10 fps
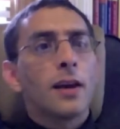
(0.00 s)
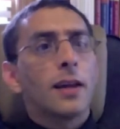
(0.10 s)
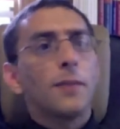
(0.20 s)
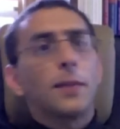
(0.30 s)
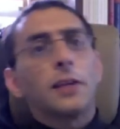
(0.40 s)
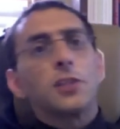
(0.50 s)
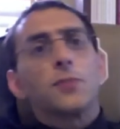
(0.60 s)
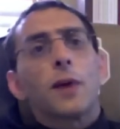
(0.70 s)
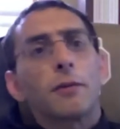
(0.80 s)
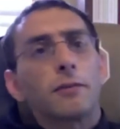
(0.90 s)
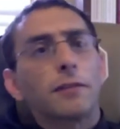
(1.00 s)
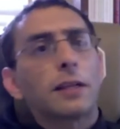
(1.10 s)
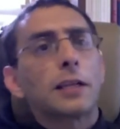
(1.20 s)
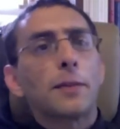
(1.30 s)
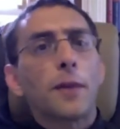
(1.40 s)
He begins by
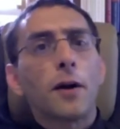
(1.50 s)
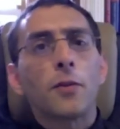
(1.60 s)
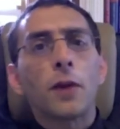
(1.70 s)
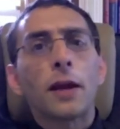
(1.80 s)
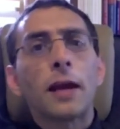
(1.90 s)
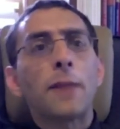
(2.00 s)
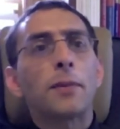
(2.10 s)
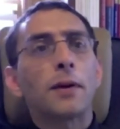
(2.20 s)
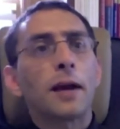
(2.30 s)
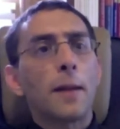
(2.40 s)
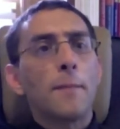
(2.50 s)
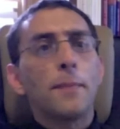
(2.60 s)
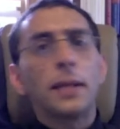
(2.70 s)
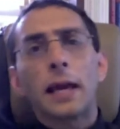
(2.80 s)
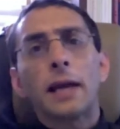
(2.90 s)
reflecting upon the way Abraham
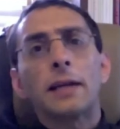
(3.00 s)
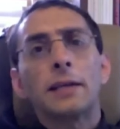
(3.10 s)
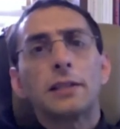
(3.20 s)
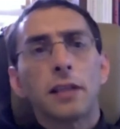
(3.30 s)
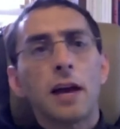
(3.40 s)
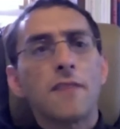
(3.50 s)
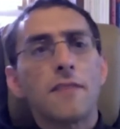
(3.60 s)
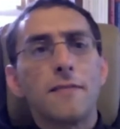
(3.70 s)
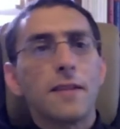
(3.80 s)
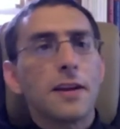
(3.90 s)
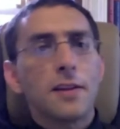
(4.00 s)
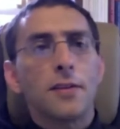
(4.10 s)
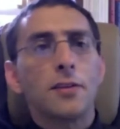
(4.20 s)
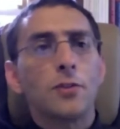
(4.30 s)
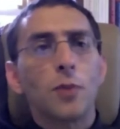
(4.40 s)
began his life of faith,
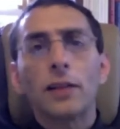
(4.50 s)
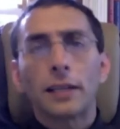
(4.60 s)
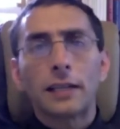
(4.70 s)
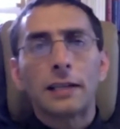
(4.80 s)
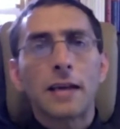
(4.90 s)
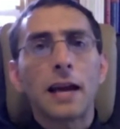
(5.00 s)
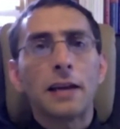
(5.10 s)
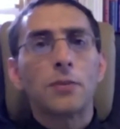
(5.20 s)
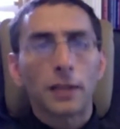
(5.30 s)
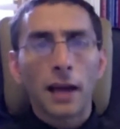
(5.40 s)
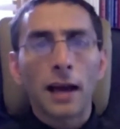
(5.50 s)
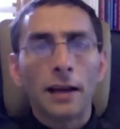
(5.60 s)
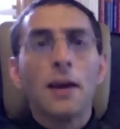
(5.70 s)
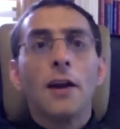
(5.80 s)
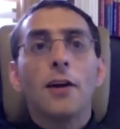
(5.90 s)
dwelling in a tent when
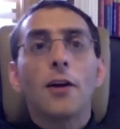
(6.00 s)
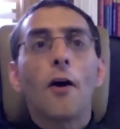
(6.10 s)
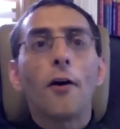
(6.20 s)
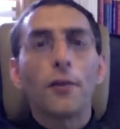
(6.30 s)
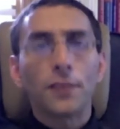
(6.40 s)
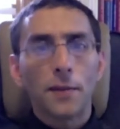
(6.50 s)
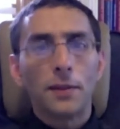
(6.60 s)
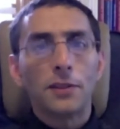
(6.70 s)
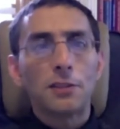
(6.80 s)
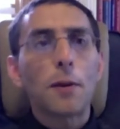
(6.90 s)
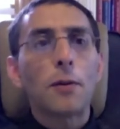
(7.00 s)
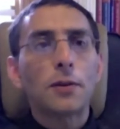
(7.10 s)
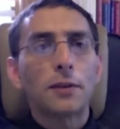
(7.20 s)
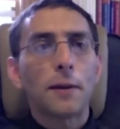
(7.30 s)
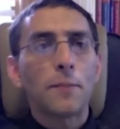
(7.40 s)
God called him and
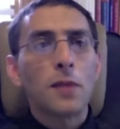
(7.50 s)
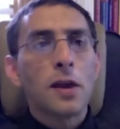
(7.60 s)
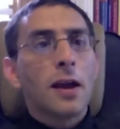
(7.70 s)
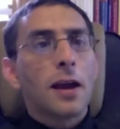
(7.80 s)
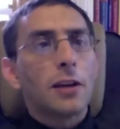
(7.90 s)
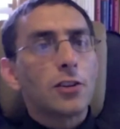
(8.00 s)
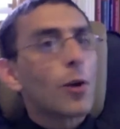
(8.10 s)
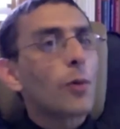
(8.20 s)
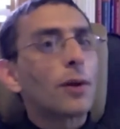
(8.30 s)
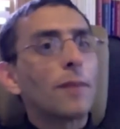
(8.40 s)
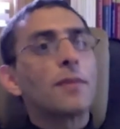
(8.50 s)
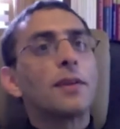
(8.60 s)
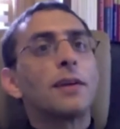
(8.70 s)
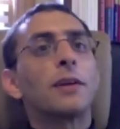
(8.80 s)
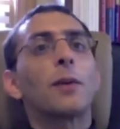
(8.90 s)
spoke to him and showed him
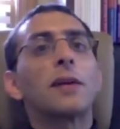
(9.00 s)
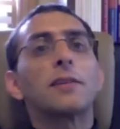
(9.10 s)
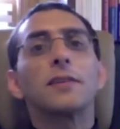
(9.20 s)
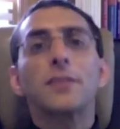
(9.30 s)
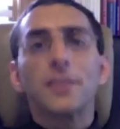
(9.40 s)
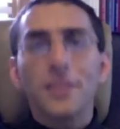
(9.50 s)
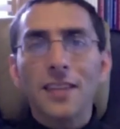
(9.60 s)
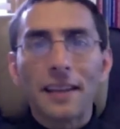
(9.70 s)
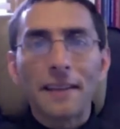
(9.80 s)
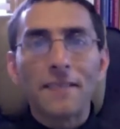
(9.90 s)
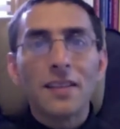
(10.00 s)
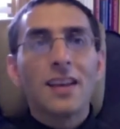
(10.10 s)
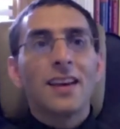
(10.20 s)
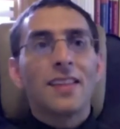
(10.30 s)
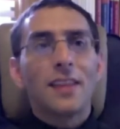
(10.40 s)
the great city
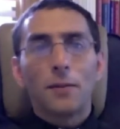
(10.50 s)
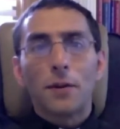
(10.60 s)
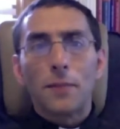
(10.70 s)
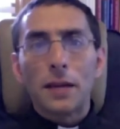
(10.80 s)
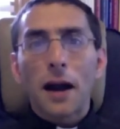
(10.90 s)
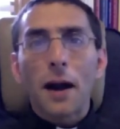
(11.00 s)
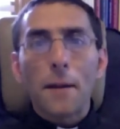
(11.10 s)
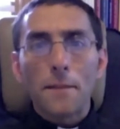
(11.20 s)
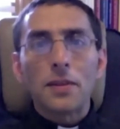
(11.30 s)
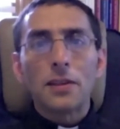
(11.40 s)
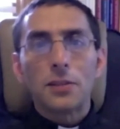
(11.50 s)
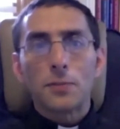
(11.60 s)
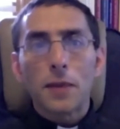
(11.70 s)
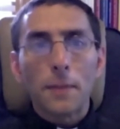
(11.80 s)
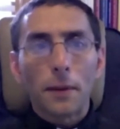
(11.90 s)
that would become his
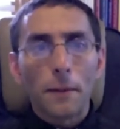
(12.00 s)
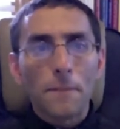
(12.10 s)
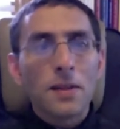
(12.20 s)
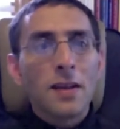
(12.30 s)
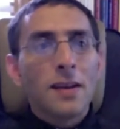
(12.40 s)
people.